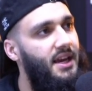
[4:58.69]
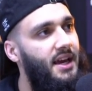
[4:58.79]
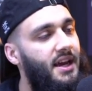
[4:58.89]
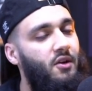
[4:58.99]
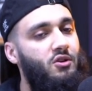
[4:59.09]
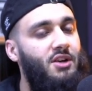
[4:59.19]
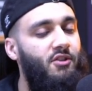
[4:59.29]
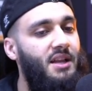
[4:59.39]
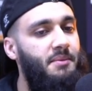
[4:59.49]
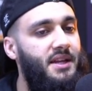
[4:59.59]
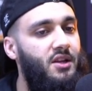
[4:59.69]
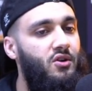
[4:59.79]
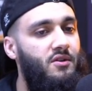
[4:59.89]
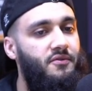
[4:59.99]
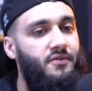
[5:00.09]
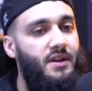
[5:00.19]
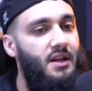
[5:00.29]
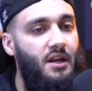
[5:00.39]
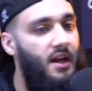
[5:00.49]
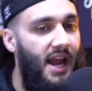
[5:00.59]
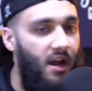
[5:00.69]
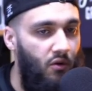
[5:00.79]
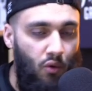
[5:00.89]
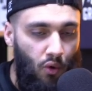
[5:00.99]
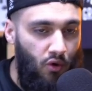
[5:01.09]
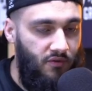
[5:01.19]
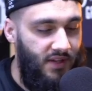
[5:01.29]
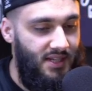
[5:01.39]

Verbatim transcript: it? Yeah, it was right at the beginning of all of